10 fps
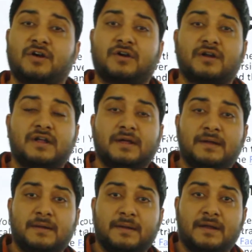your
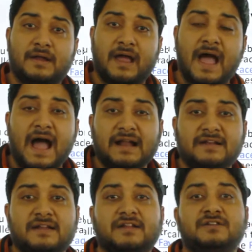
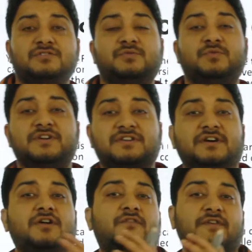ad to
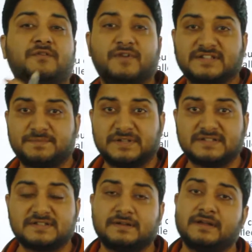return of
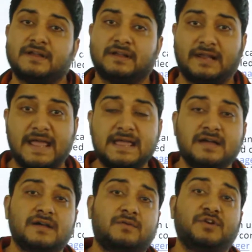investments, right?
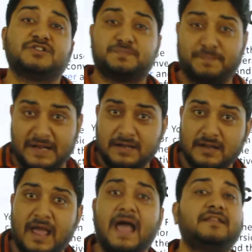Your
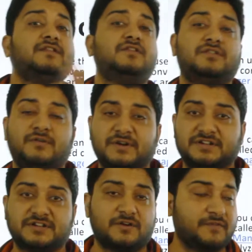spend and the
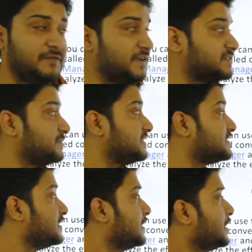return of
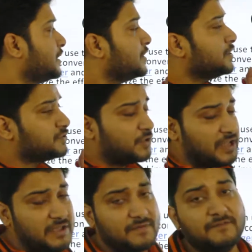investments.
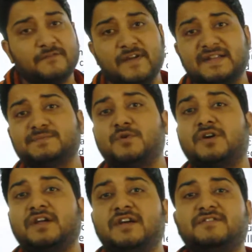So even
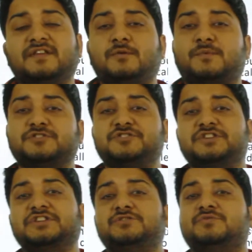Facebook gives an
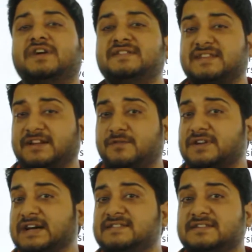opportunity to its
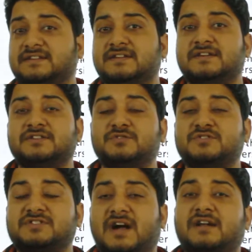advertisers to
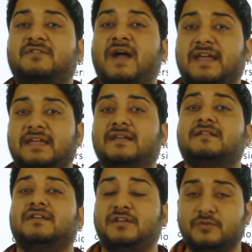start tracking
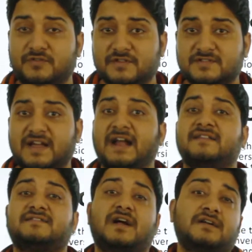the users
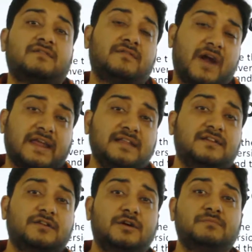and start
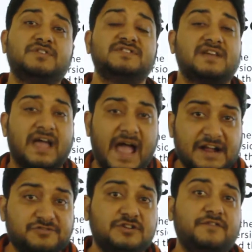tracking the numbers
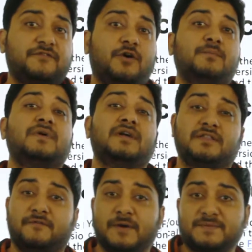actually from
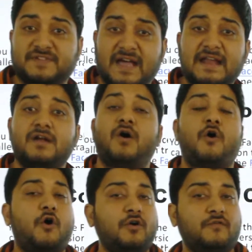the website
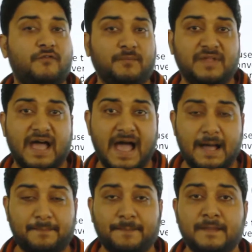or from the
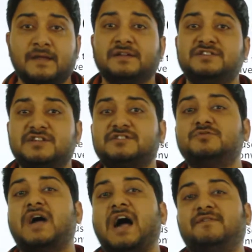app,
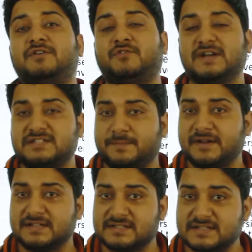just to have a
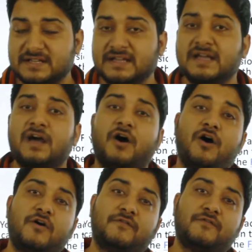transparency
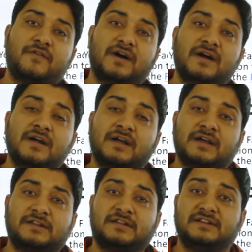of
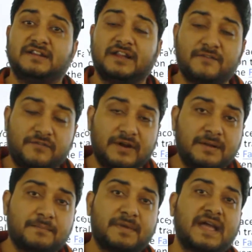the
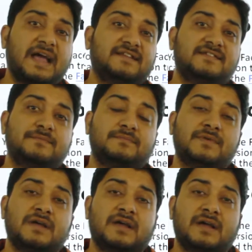delivery mechanism,